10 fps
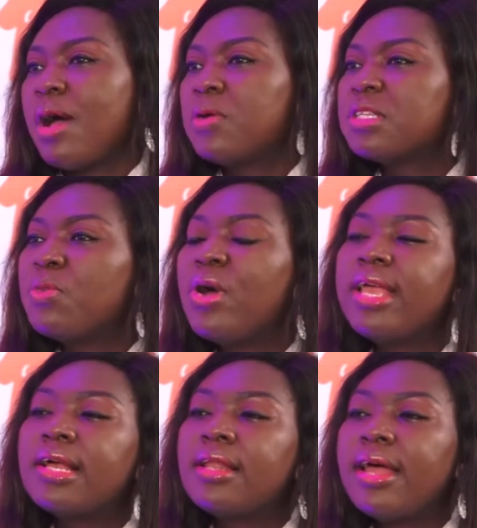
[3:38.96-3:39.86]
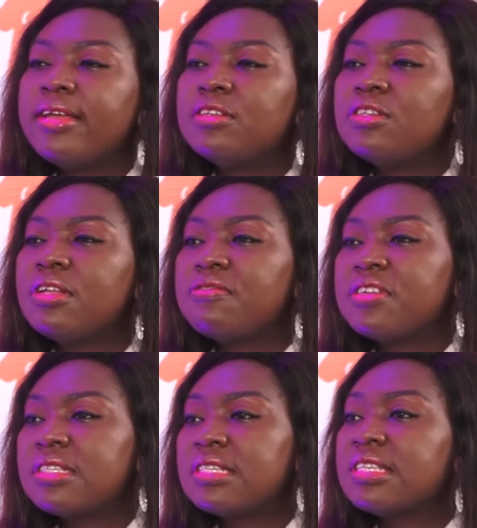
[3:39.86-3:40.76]
was more inclined to the
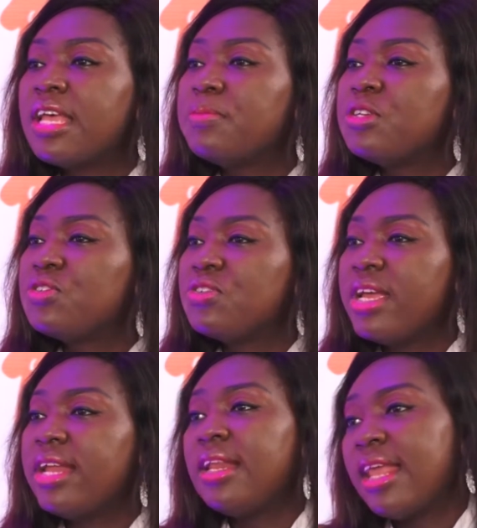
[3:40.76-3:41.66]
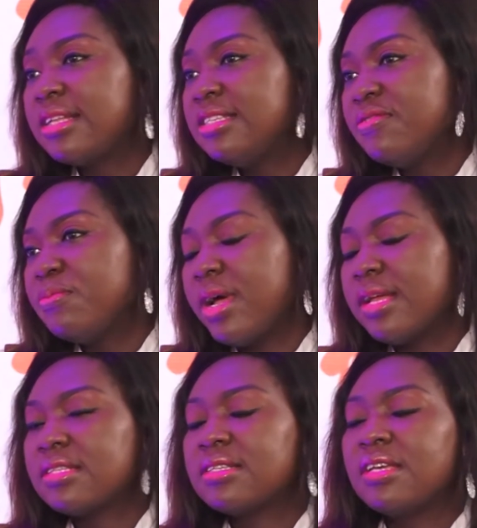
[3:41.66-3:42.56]
physics, chemistry, and elective
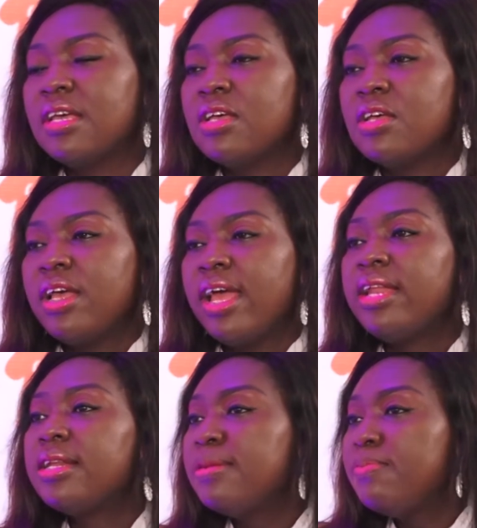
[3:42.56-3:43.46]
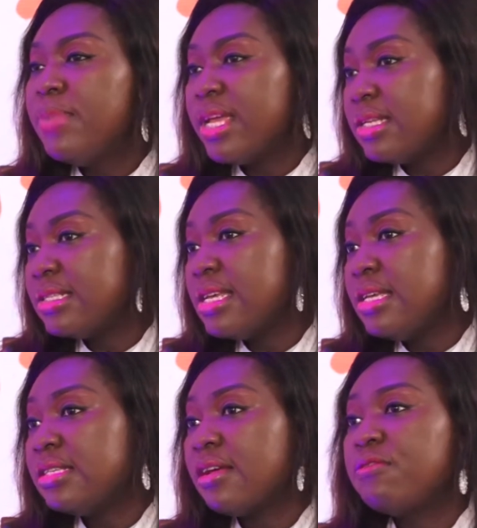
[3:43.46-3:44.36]
maths. And it made it
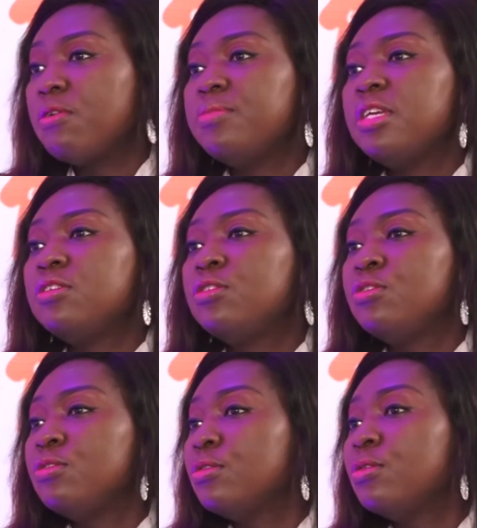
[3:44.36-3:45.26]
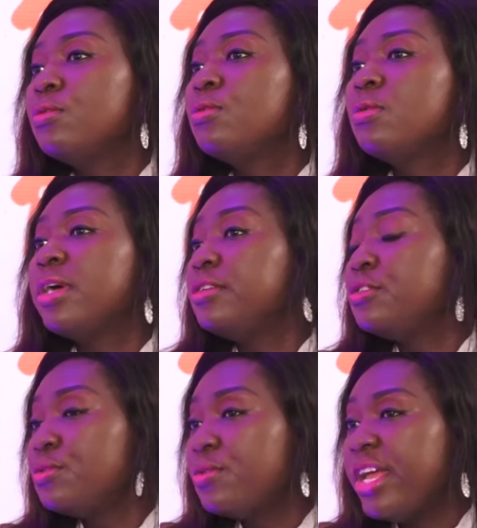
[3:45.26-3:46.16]
easier for me to go and
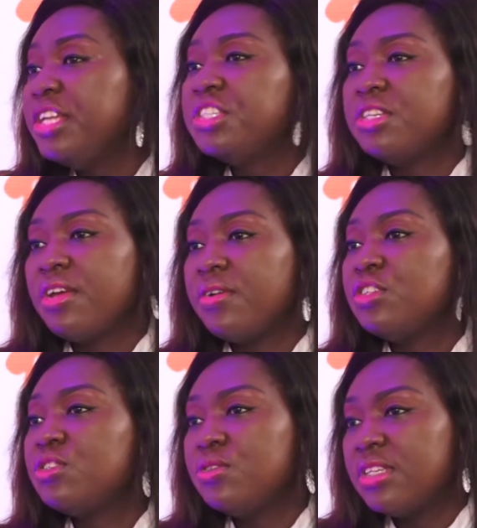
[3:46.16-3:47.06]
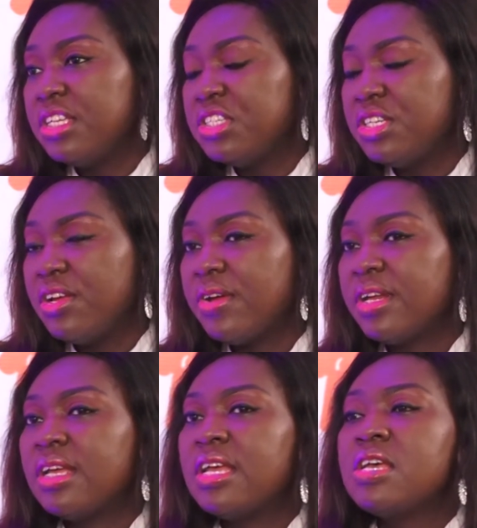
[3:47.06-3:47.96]
do engineering, choose engineering.
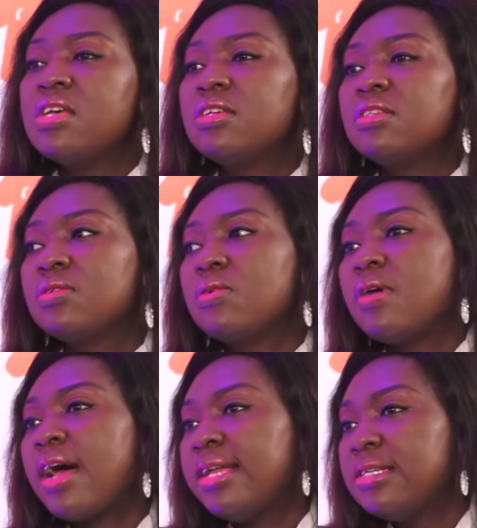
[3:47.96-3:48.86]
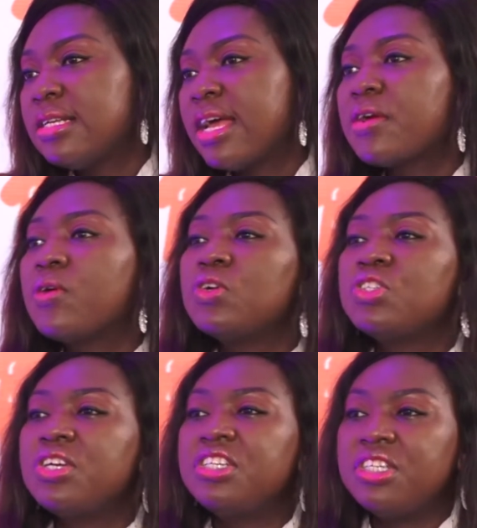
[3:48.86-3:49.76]
So I did
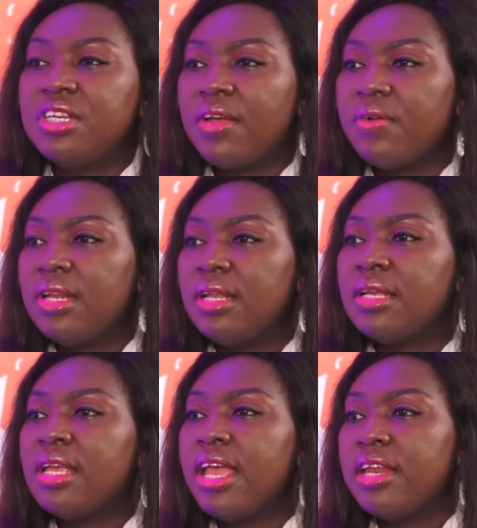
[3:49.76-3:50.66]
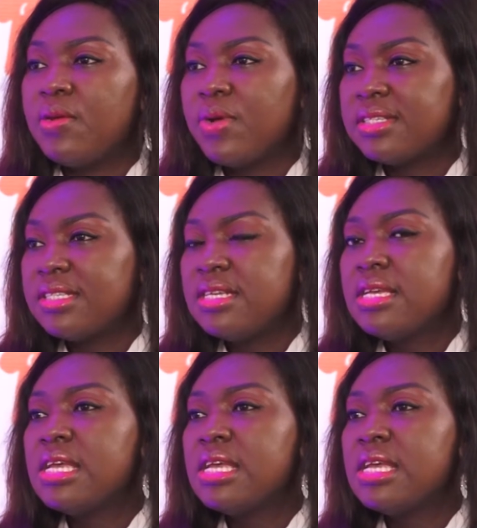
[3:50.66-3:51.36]
agriculture engineering in KNUST.